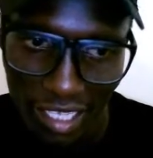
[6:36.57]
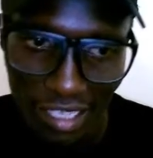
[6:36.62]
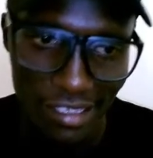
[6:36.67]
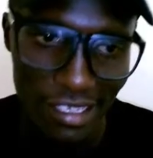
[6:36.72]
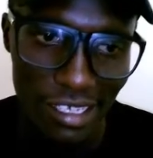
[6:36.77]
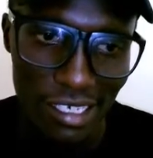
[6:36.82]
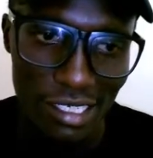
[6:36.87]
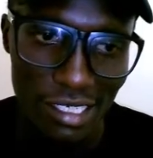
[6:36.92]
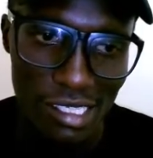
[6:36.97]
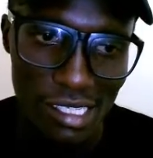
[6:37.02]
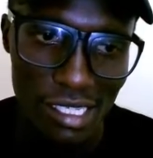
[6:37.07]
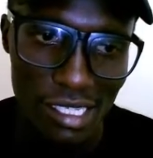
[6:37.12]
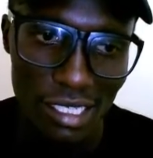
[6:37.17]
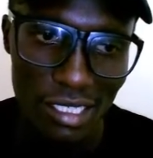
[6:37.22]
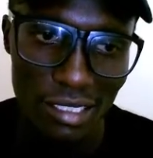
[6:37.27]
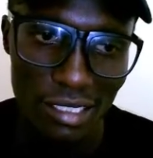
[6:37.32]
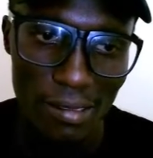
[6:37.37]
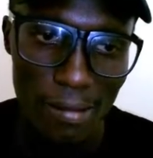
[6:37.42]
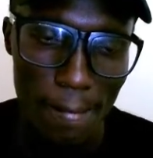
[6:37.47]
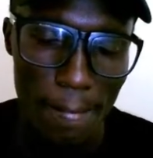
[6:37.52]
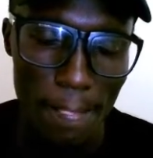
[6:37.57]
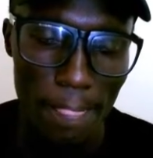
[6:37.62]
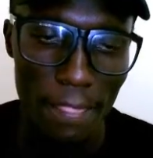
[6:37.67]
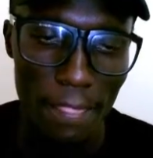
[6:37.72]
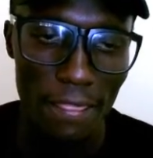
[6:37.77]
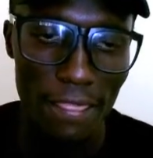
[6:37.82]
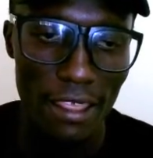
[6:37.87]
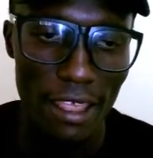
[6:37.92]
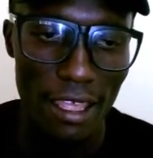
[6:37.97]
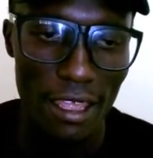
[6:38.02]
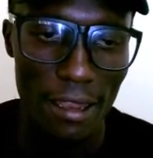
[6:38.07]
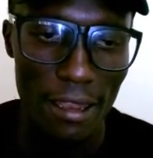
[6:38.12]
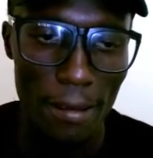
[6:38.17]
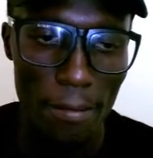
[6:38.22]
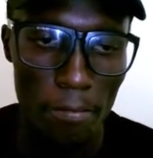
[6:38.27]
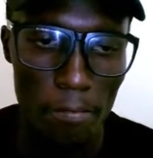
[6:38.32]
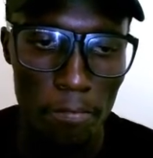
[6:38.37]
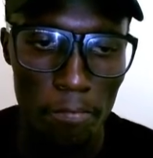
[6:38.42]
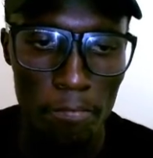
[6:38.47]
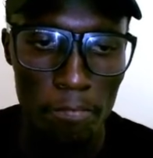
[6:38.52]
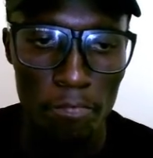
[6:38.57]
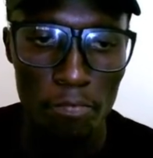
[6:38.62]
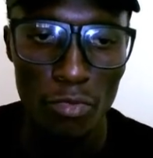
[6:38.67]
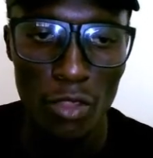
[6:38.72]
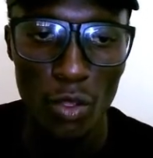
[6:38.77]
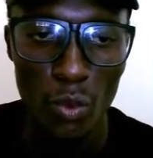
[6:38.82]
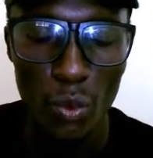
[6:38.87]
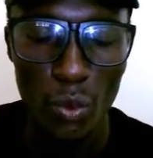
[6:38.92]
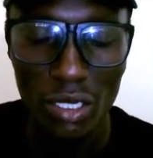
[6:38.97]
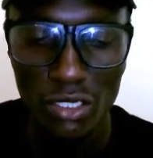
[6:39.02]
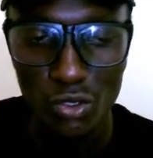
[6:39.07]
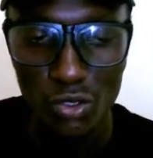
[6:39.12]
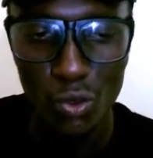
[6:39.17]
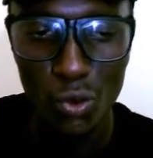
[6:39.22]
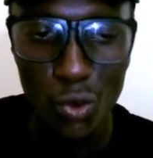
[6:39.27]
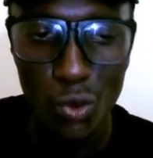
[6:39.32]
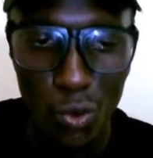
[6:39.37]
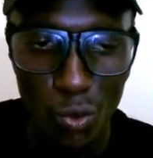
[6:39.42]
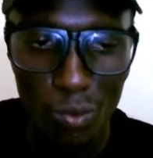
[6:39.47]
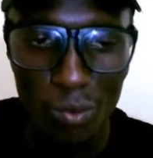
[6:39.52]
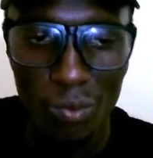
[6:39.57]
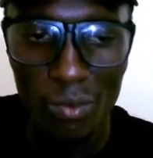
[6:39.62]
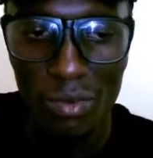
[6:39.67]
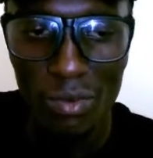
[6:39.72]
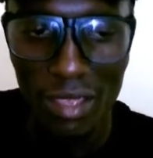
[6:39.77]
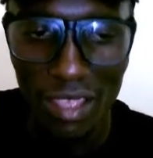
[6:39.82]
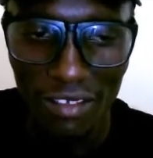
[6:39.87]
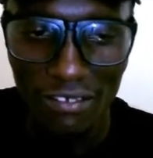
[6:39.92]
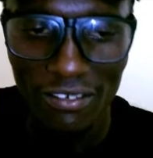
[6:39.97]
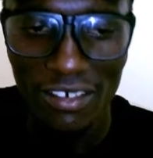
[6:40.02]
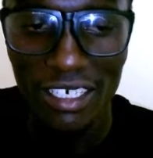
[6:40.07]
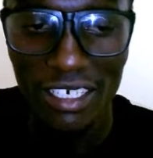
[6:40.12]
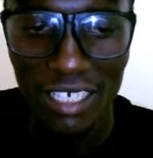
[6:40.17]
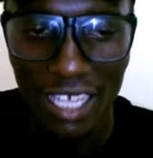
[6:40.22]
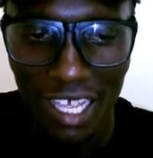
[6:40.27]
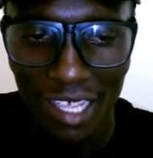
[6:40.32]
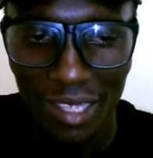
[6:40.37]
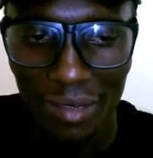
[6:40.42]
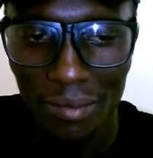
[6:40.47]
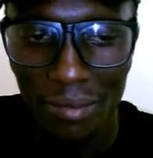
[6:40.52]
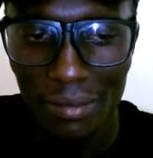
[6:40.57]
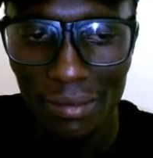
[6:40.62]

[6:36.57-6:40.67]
that is it. And then we want to loop every time